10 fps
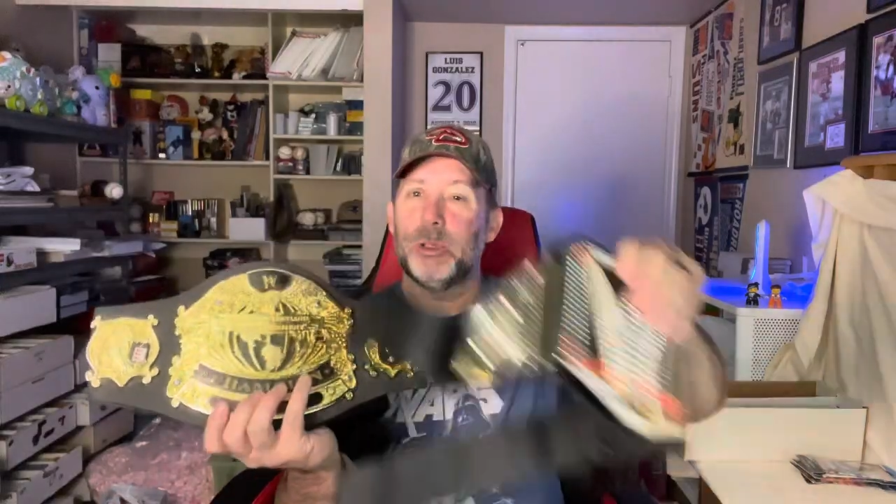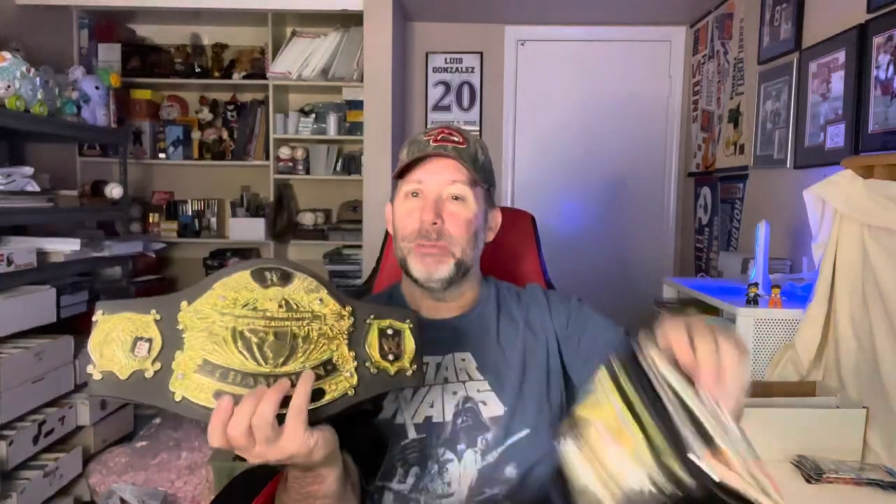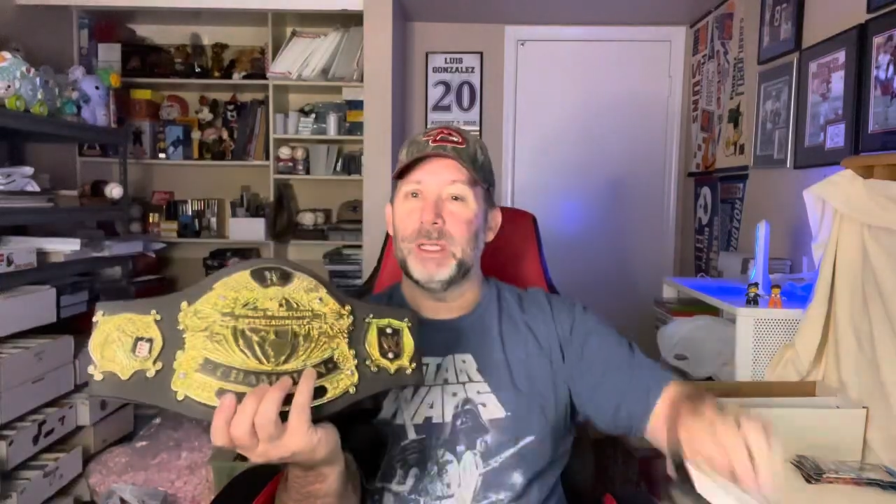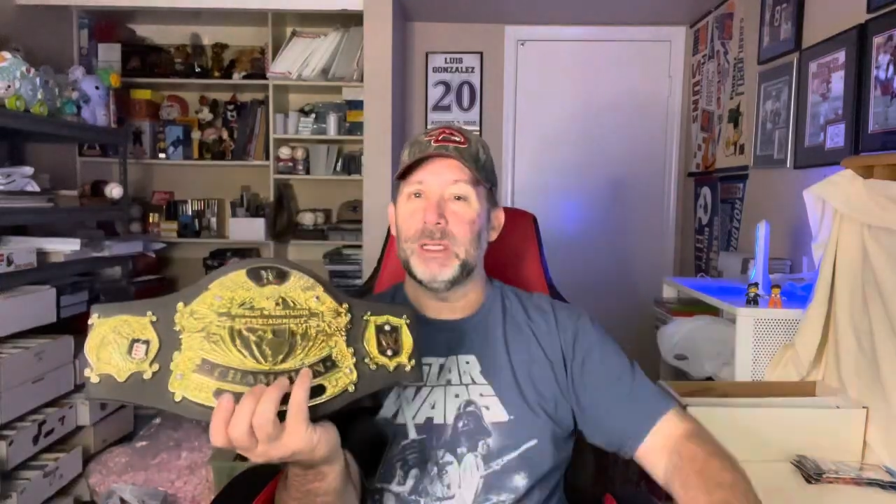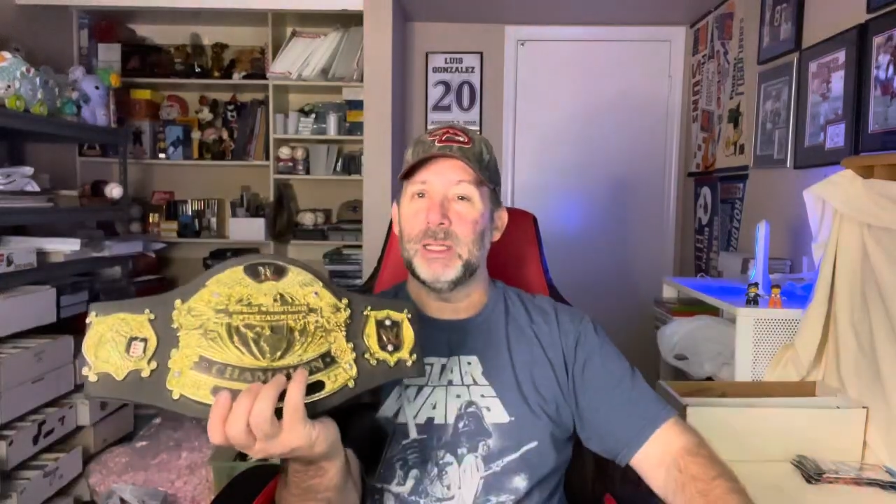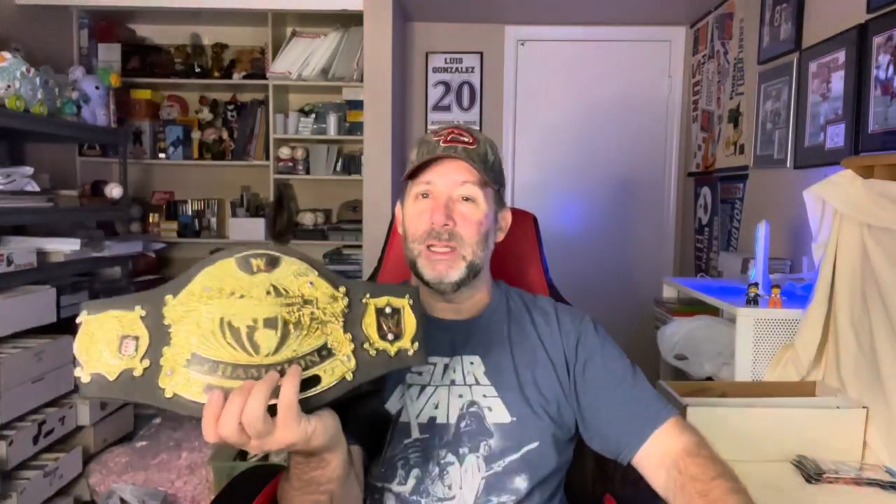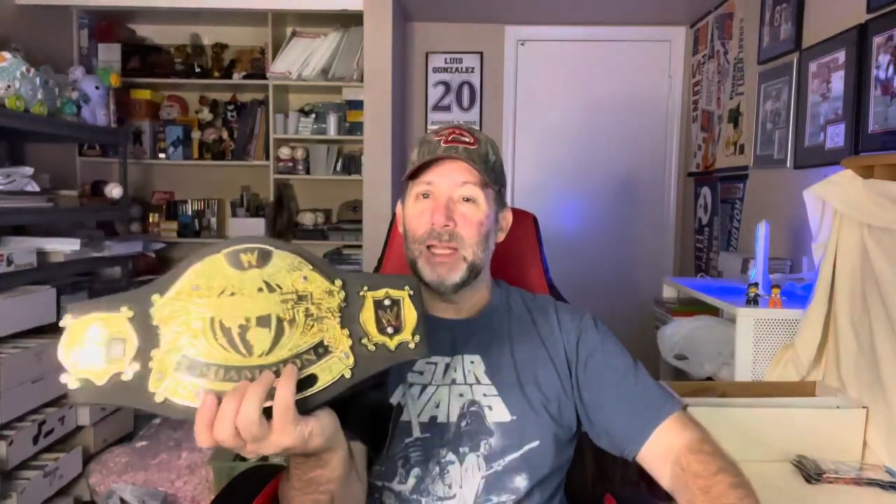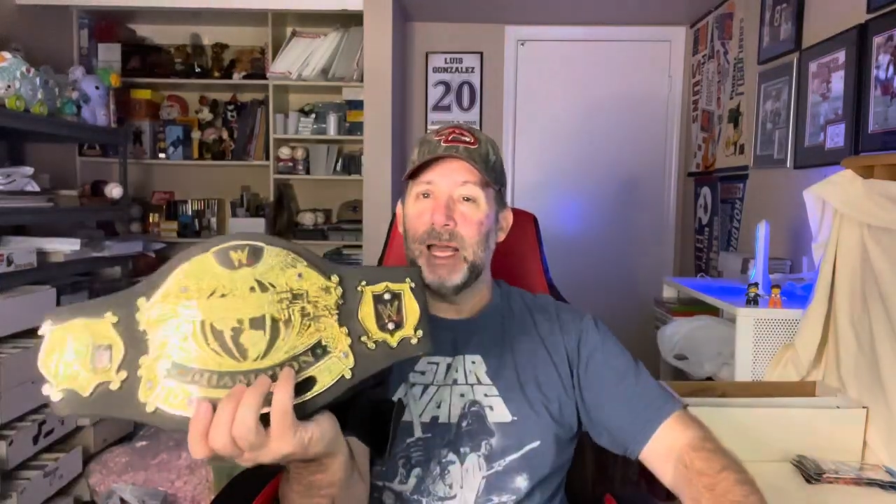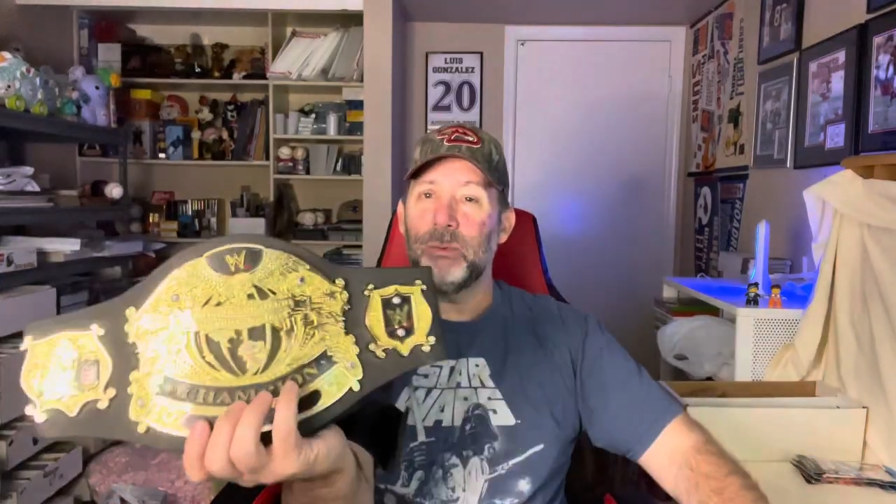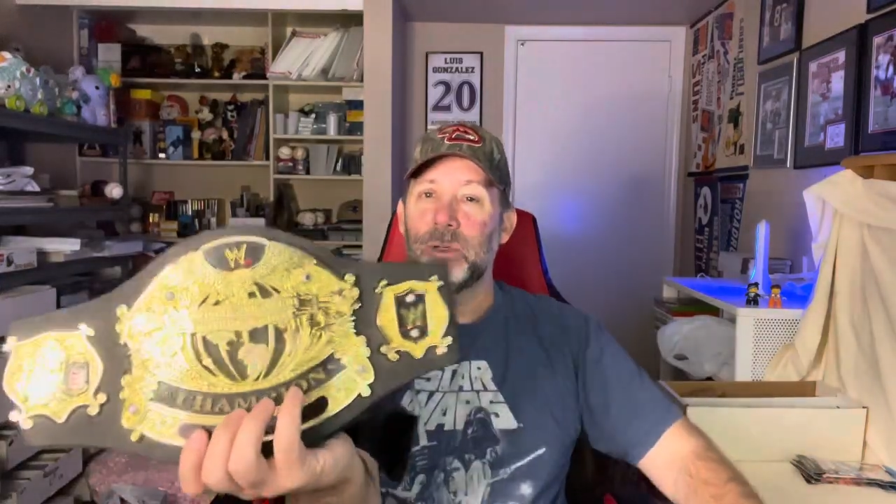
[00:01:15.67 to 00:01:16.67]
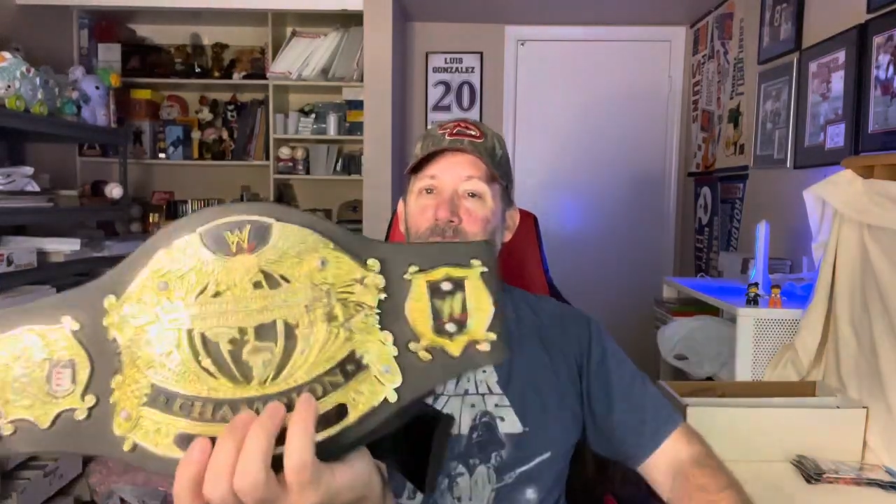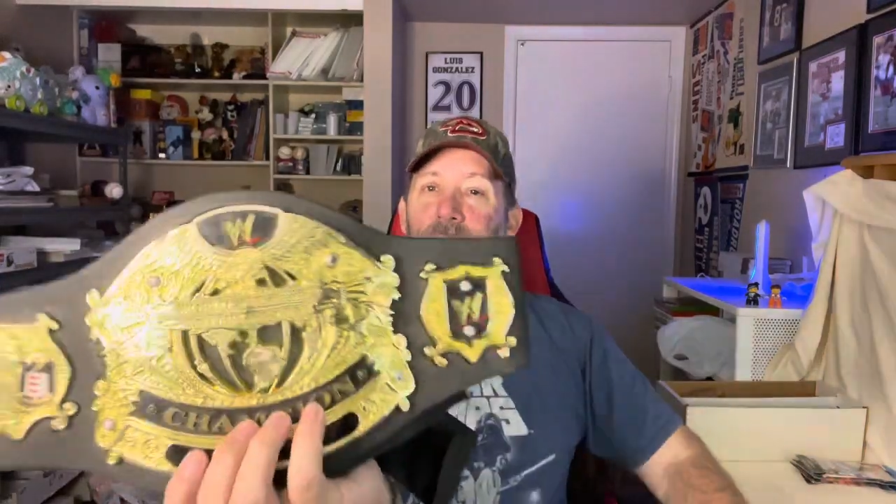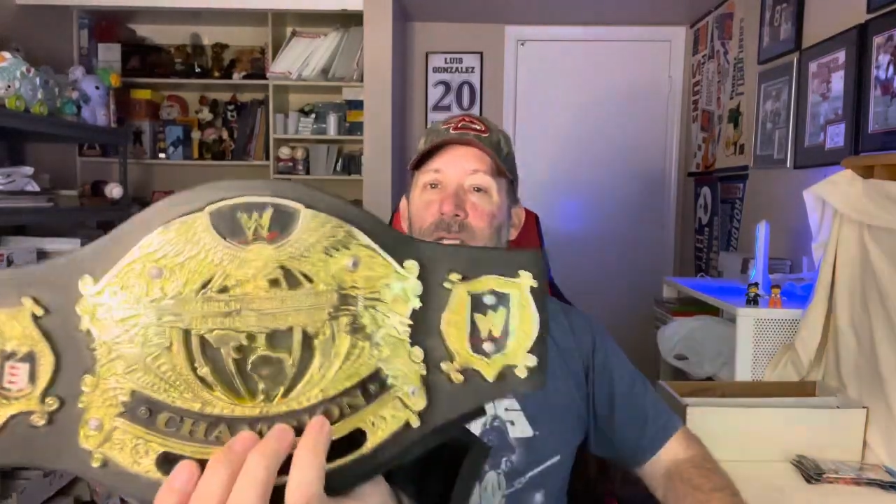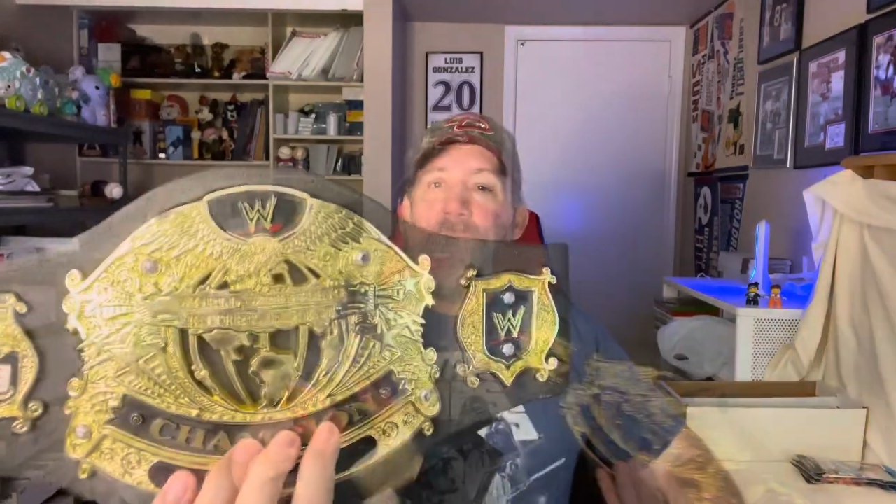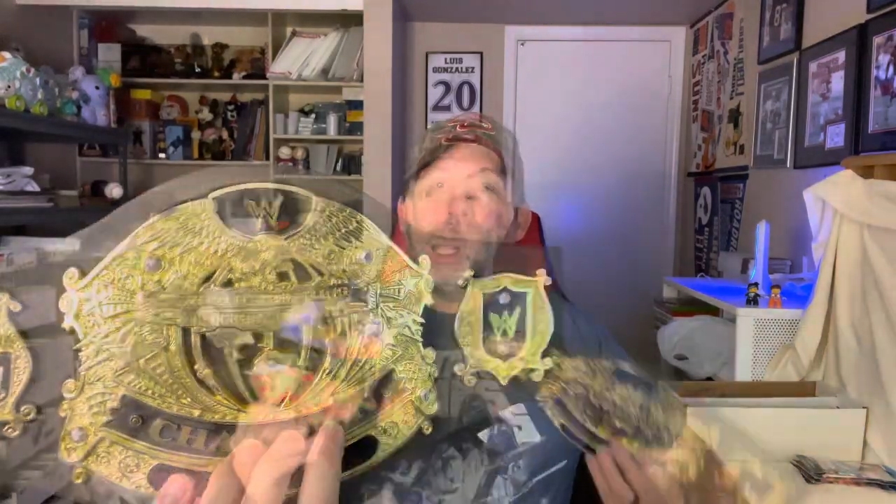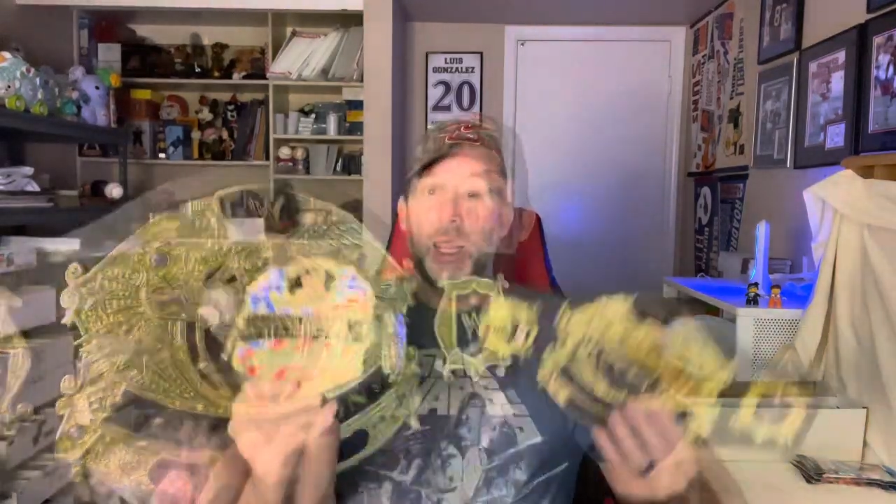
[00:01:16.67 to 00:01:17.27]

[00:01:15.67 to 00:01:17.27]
big, that one.